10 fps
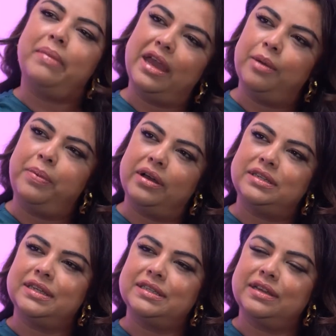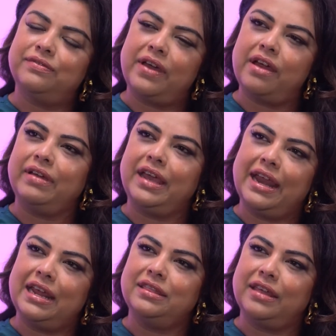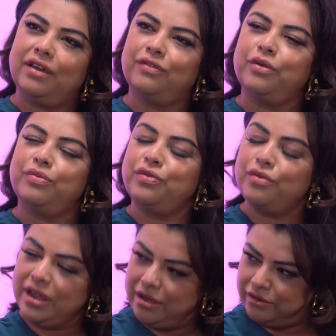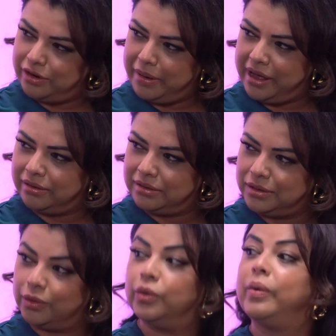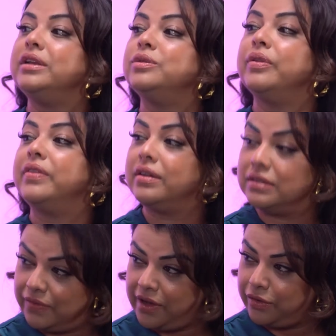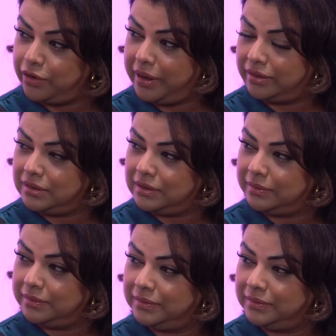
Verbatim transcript: Makeup artists can vary anything from three hundred pounds all the way to one thousand five hundred pounds.